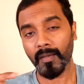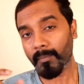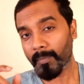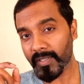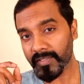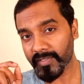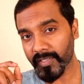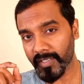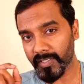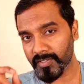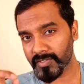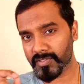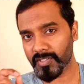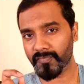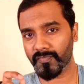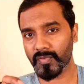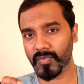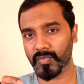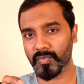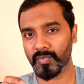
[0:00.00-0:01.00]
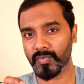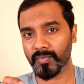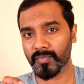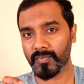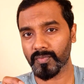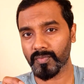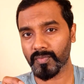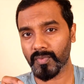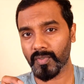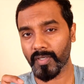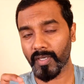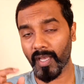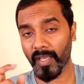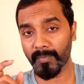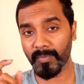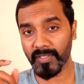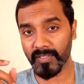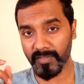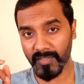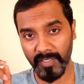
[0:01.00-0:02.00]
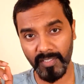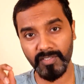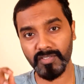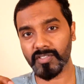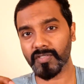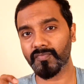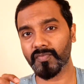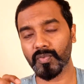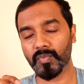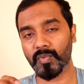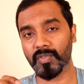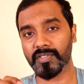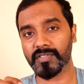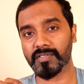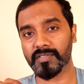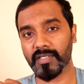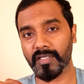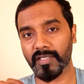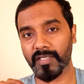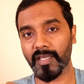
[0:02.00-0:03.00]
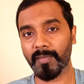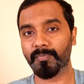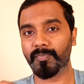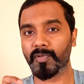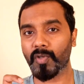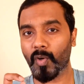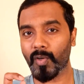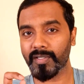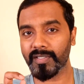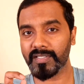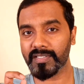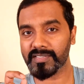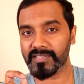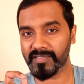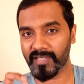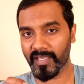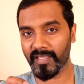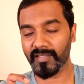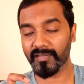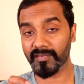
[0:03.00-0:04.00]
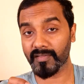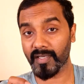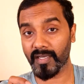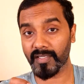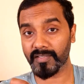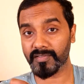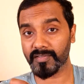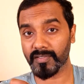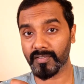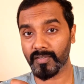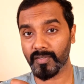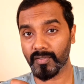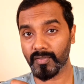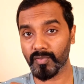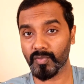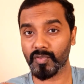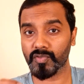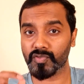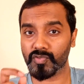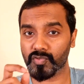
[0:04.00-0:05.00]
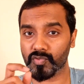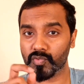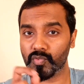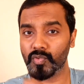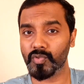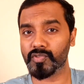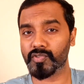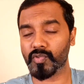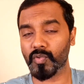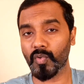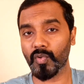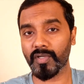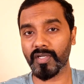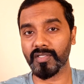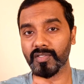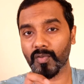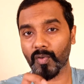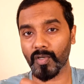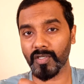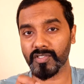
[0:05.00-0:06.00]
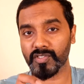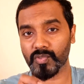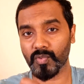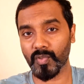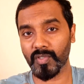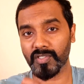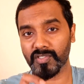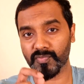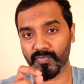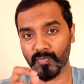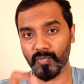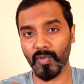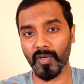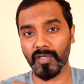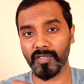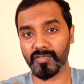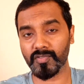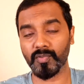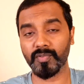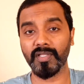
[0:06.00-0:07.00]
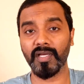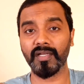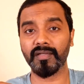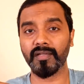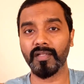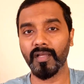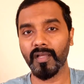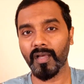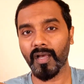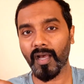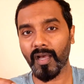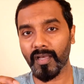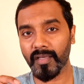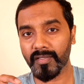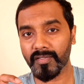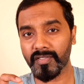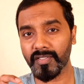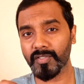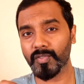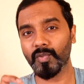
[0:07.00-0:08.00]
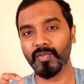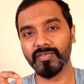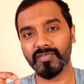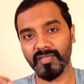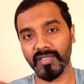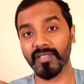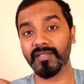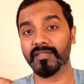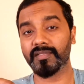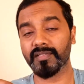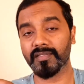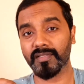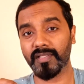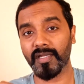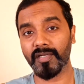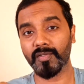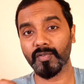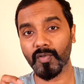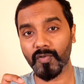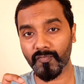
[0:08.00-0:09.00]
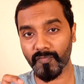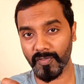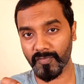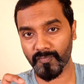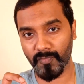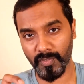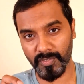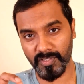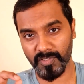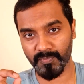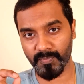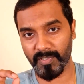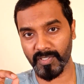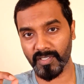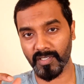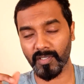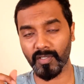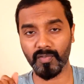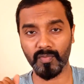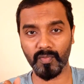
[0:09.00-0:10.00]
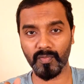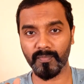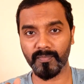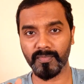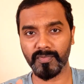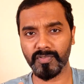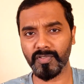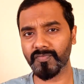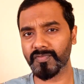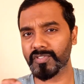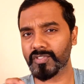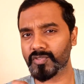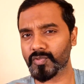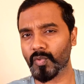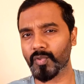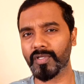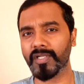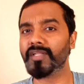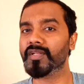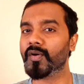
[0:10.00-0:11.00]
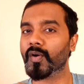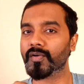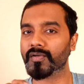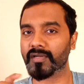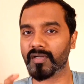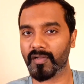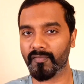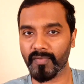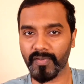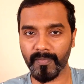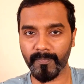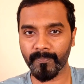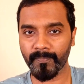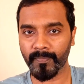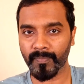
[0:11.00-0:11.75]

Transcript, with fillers: But the interview, I mean the interviewers kept on saying that your school score and college score is poor so that he don't think that you are fit for this particular role so which is totally not relevant